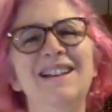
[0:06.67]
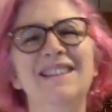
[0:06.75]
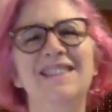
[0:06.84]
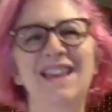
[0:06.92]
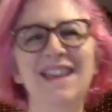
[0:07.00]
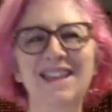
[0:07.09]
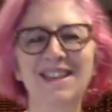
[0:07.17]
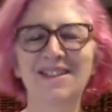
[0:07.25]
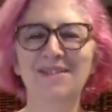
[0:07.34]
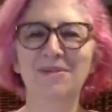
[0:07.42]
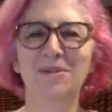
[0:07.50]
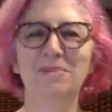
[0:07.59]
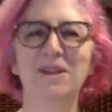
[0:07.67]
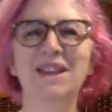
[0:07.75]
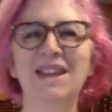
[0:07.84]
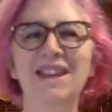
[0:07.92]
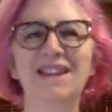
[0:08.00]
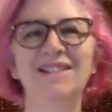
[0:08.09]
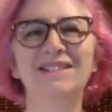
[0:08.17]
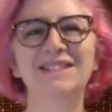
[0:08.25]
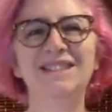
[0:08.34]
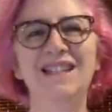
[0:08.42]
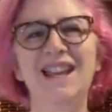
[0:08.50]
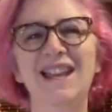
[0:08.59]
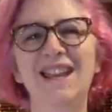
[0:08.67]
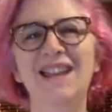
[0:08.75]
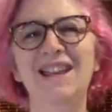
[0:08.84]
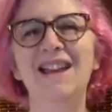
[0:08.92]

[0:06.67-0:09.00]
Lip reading: Thank you for being here today.